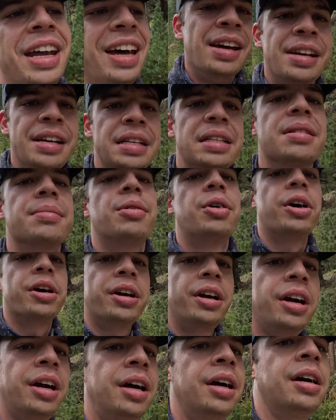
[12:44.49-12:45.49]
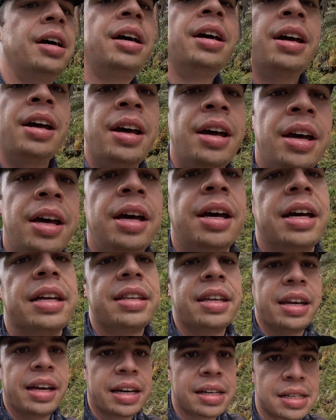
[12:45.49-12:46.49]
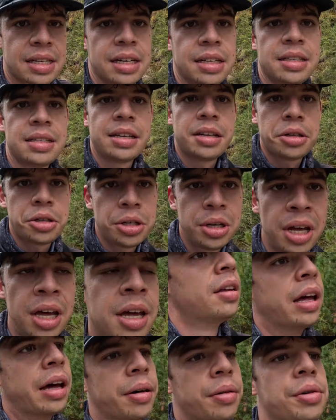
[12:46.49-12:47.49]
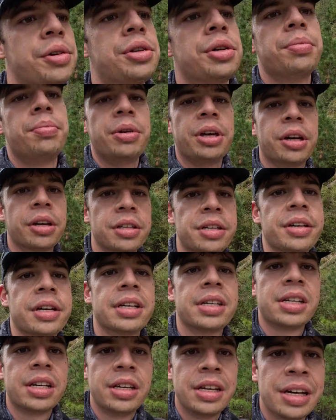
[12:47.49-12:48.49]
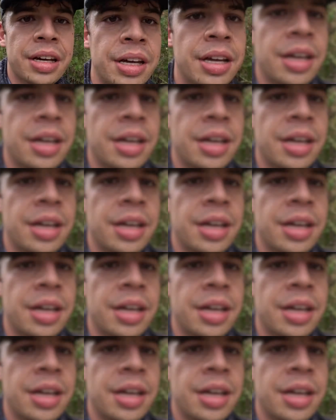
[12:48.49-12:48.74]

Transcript: Need some water at the next aid station, and we should be good to continue.